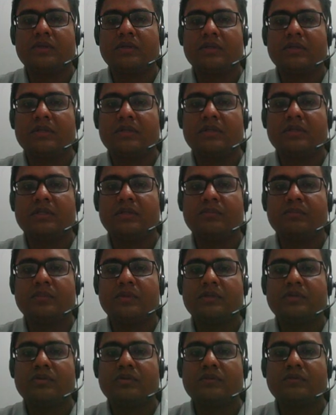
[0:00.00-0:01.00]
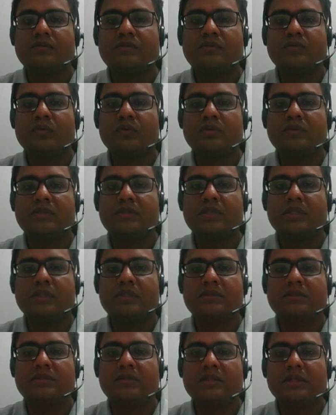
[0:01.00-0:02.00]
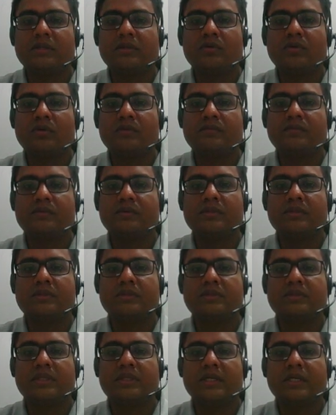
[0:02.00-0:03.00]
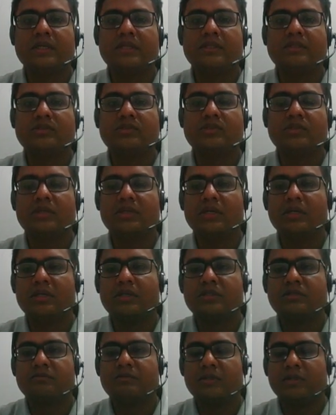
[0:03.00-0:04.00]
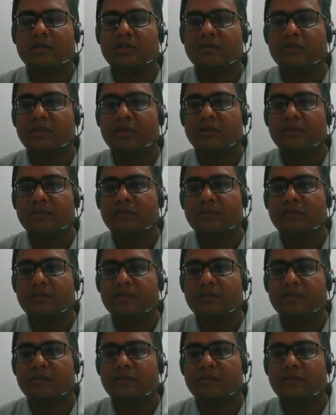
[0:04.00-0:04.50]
The temperature of source and sink of the second engine are respectively.